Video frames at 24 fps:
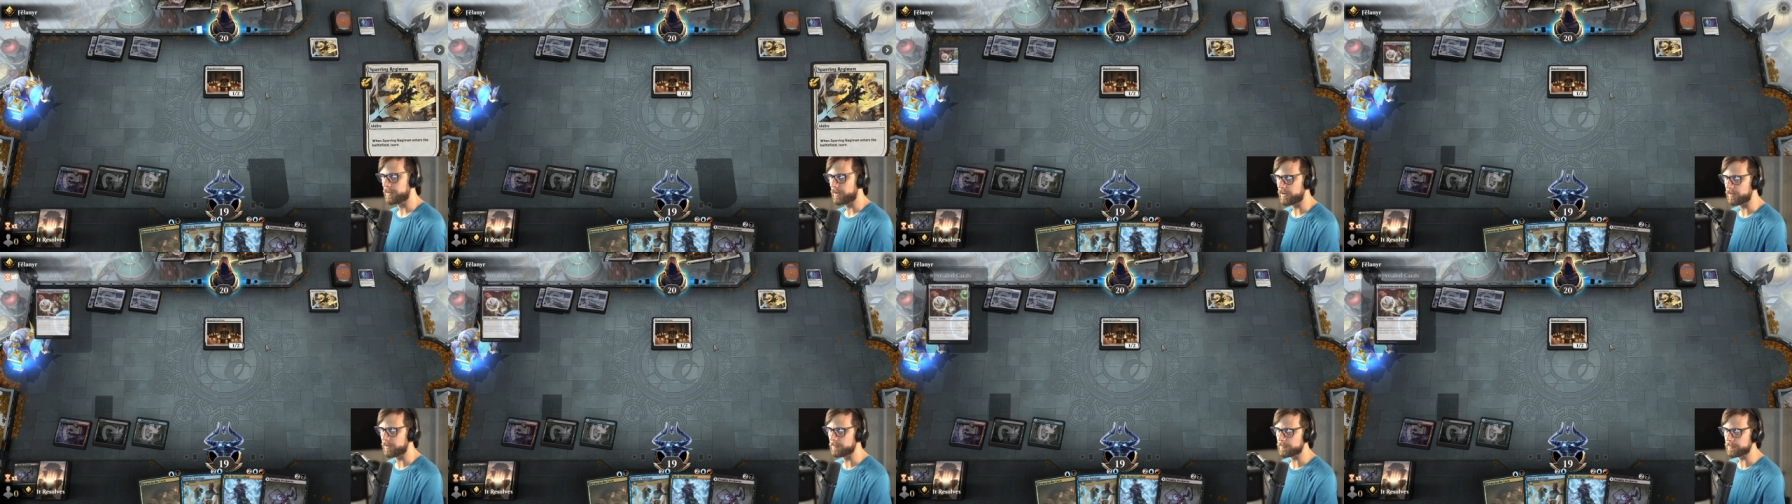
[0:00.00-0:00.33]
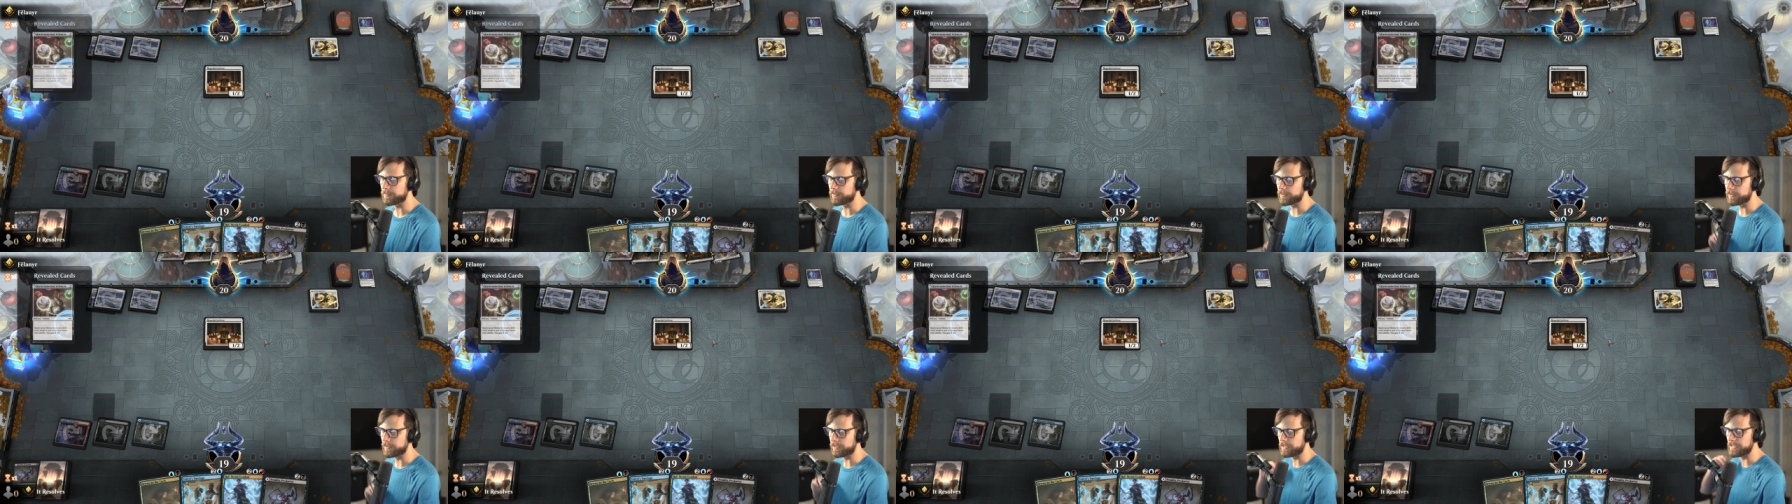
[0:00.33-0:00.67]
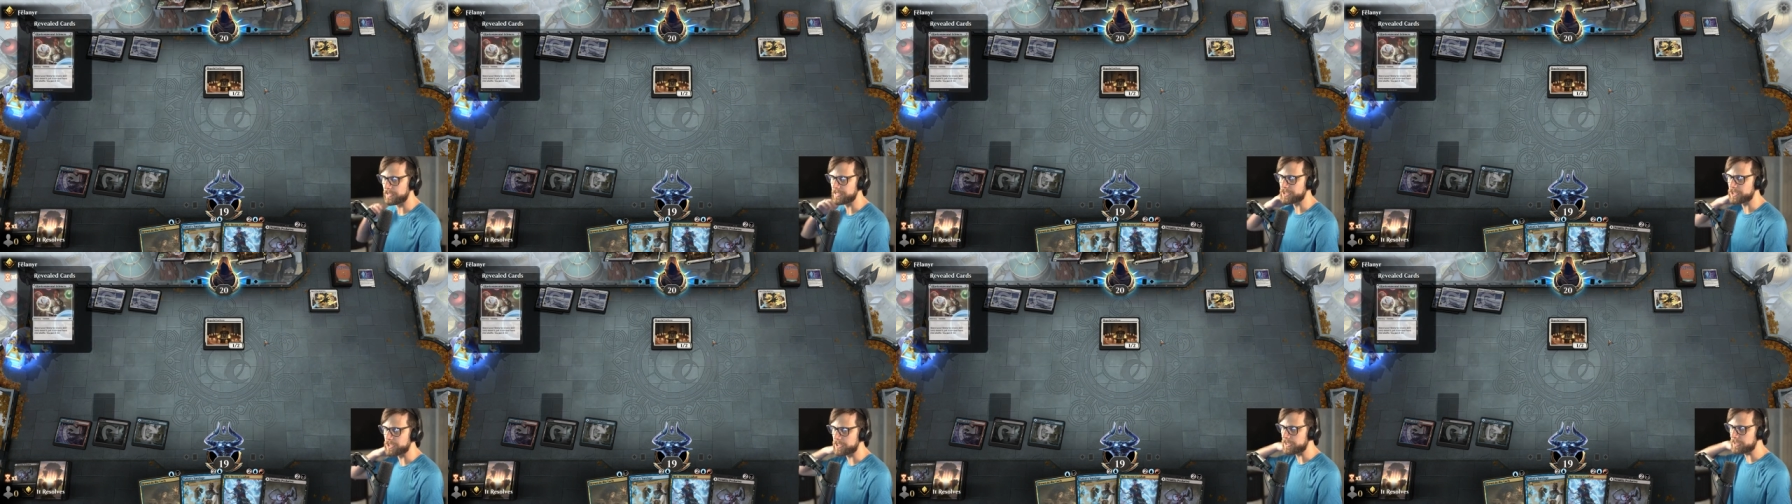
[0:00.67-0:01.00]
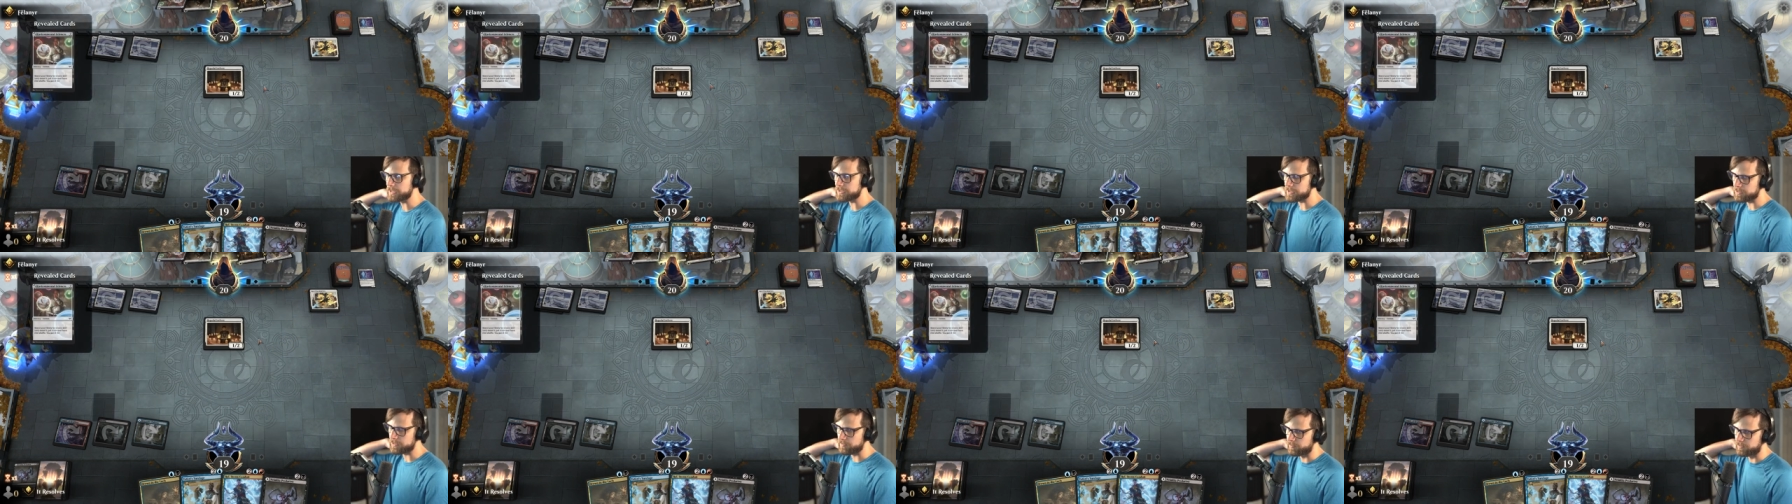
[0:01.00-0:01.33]
Hopeful
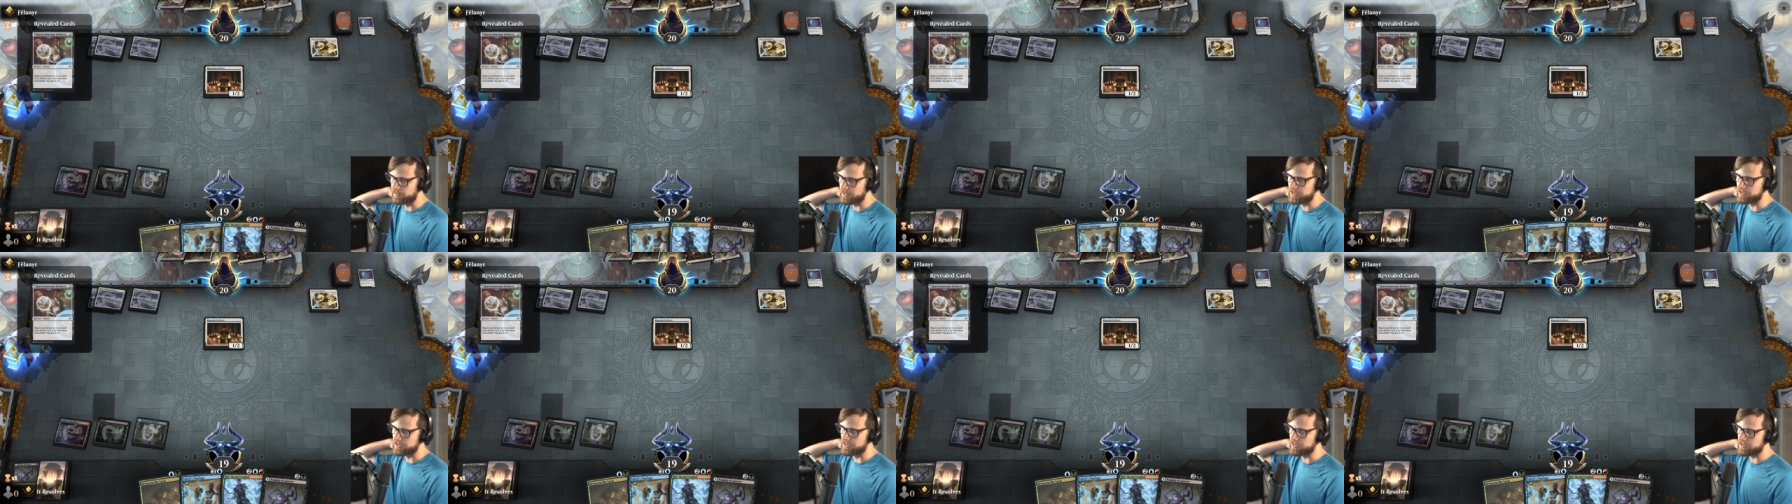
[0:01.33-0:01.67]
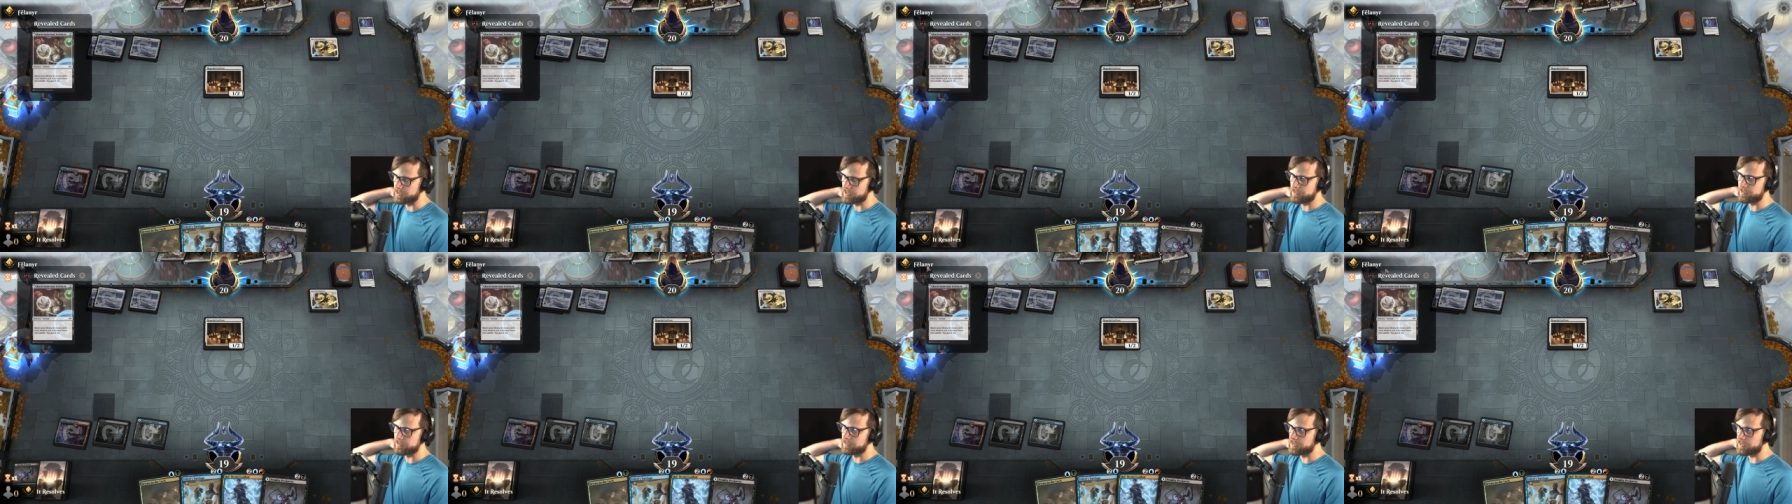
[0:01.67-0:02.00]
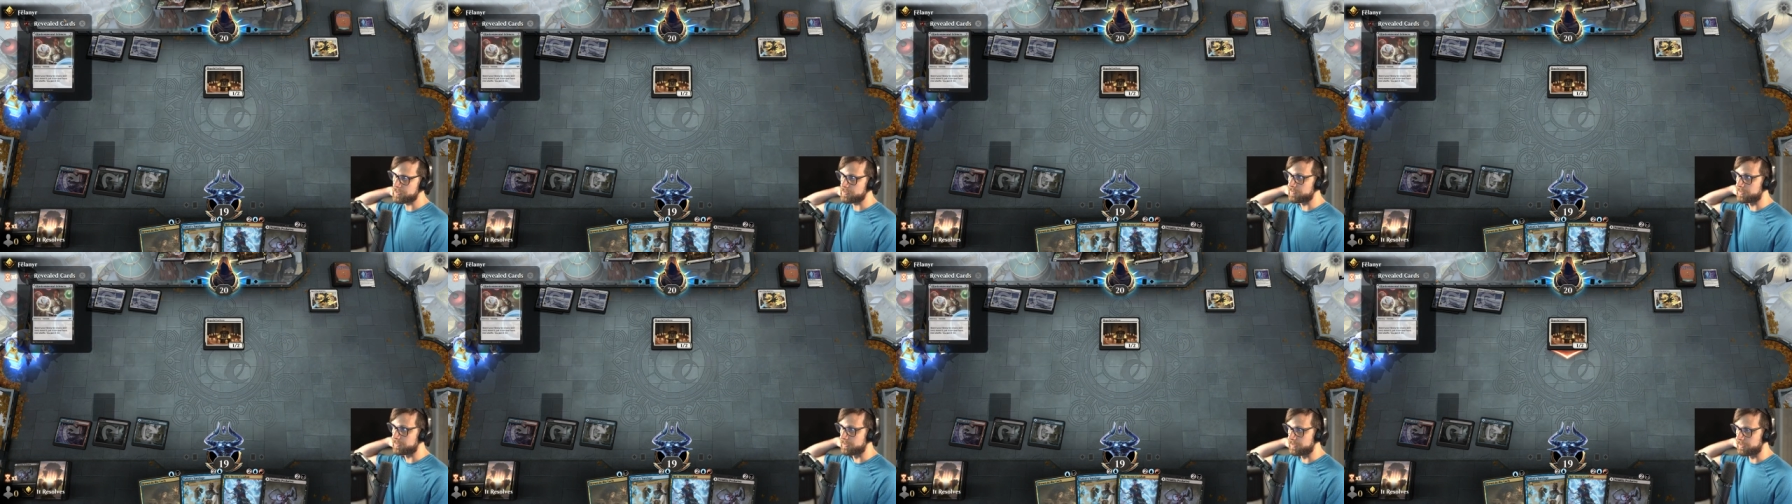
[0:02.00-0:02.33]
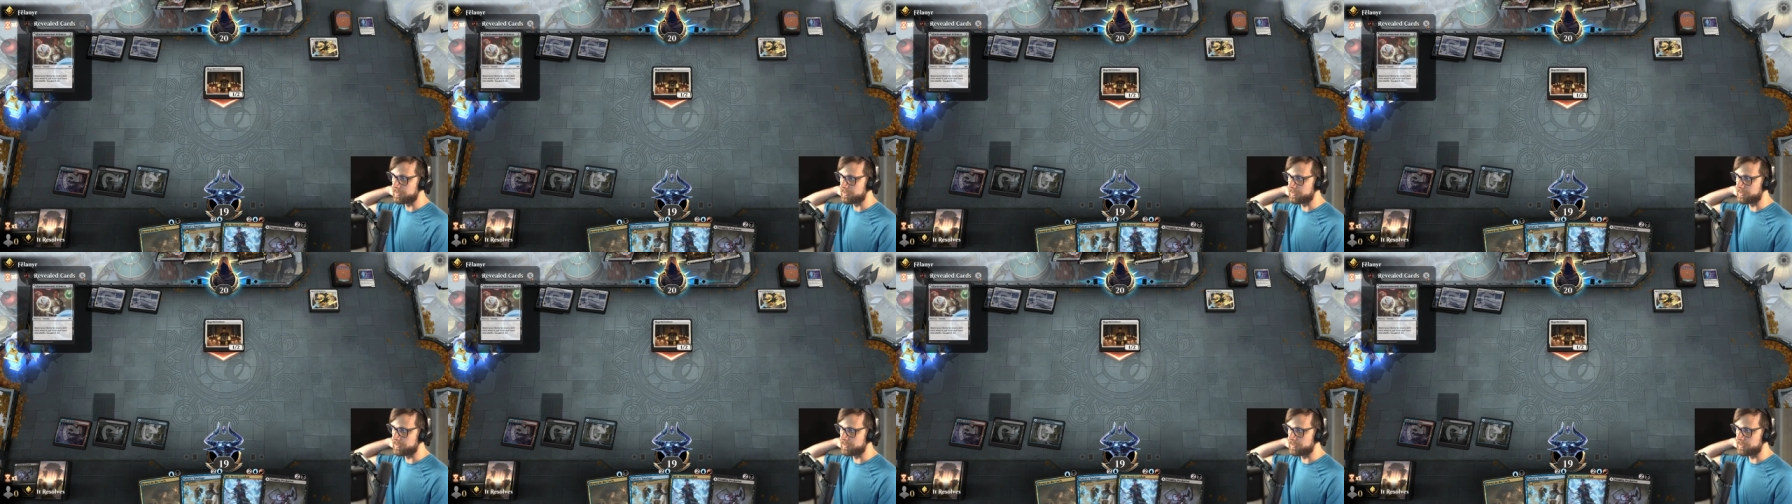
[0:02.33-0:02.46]
Initiate, which is certainly a good